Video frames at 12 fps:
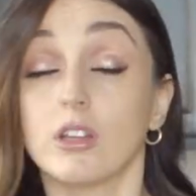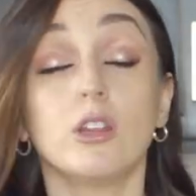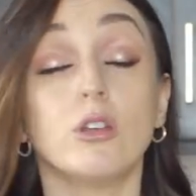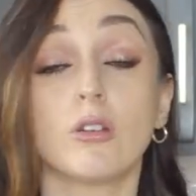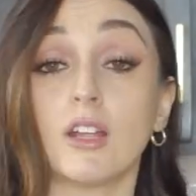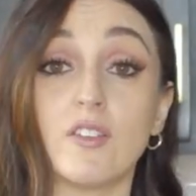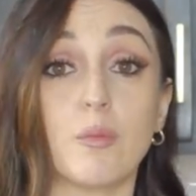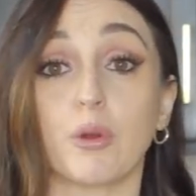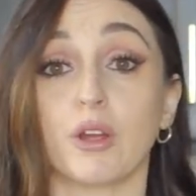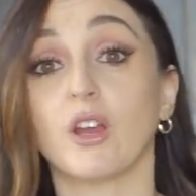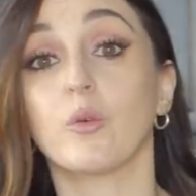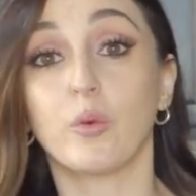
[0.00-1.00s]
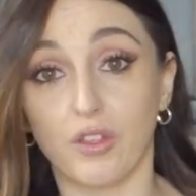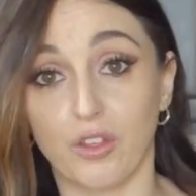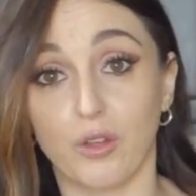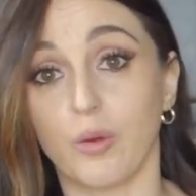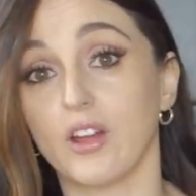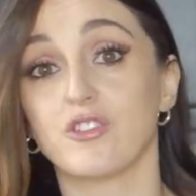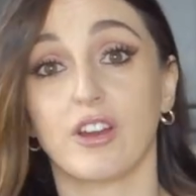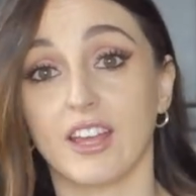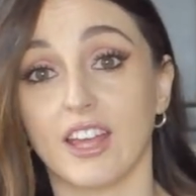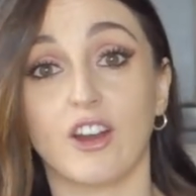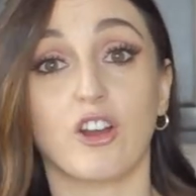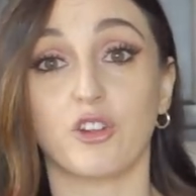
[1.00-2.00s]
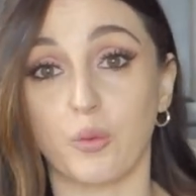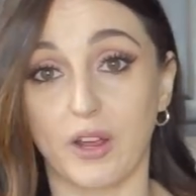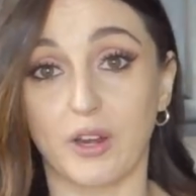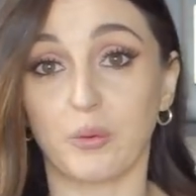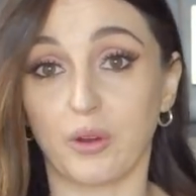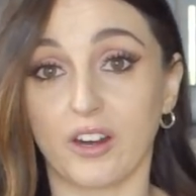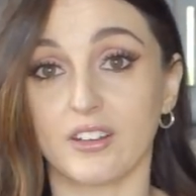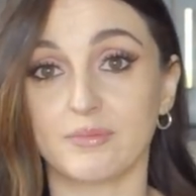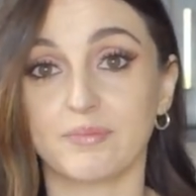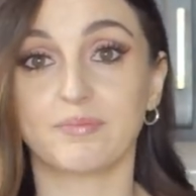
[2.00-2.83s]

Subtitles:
You could even bring it with you and drink it on your way to work.